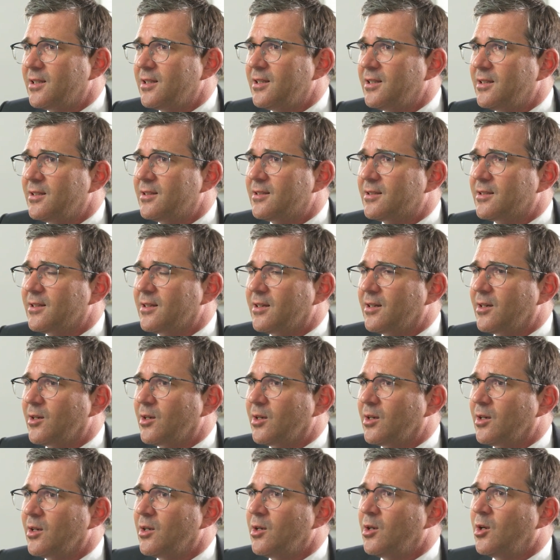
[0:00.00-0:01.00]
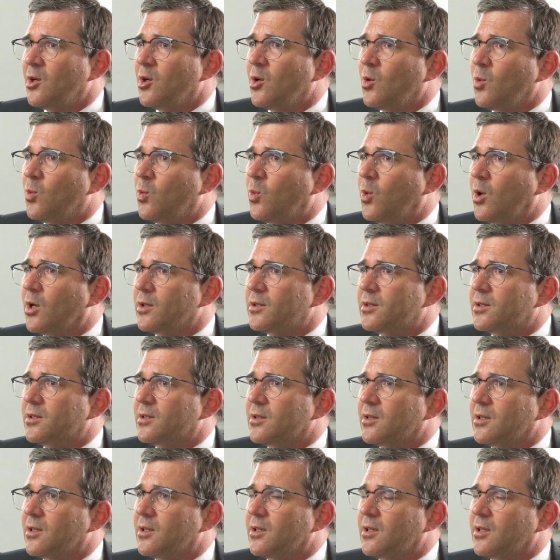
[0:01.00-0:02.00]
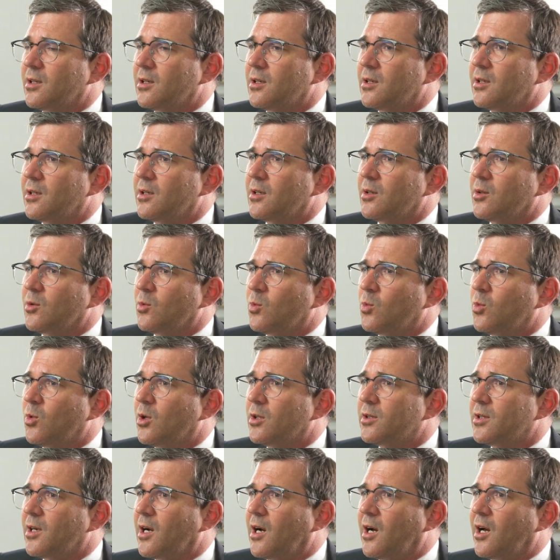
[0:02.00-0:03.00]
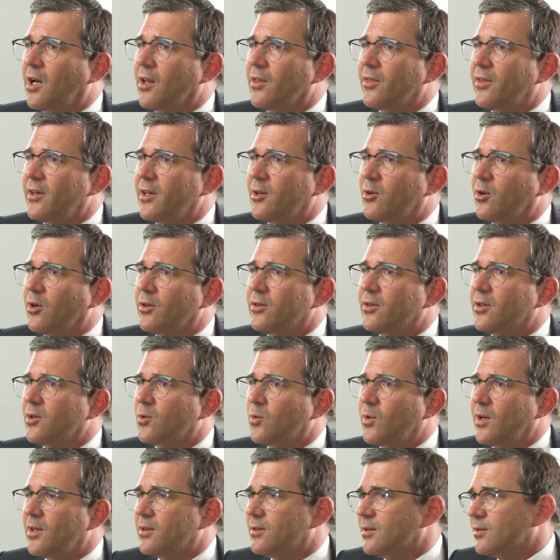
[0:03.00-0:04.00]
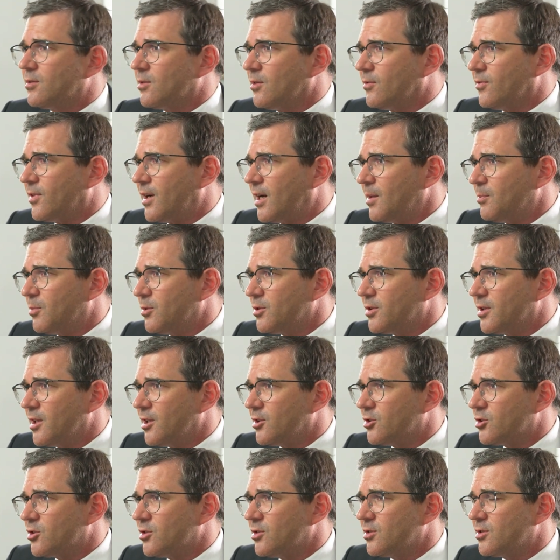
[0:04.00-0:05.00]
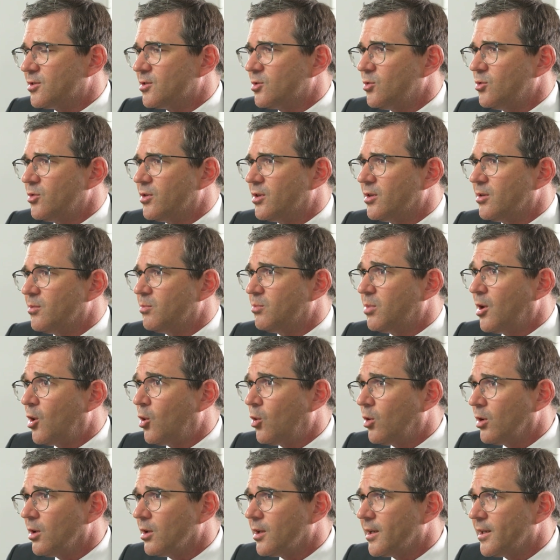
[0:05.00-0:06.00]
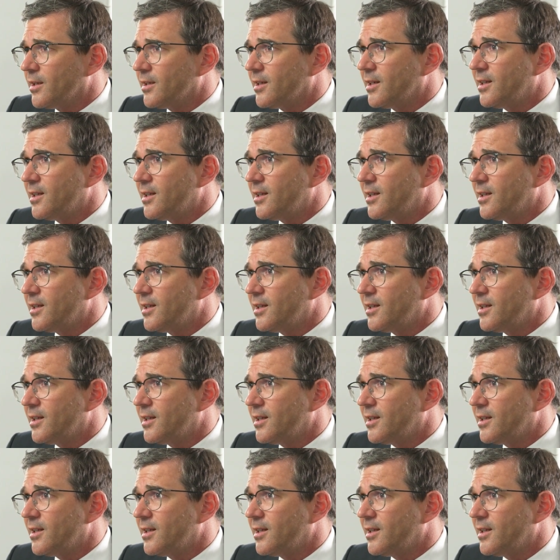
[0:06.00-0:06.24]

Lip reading: is what are the consequences of hypertension to the bowel and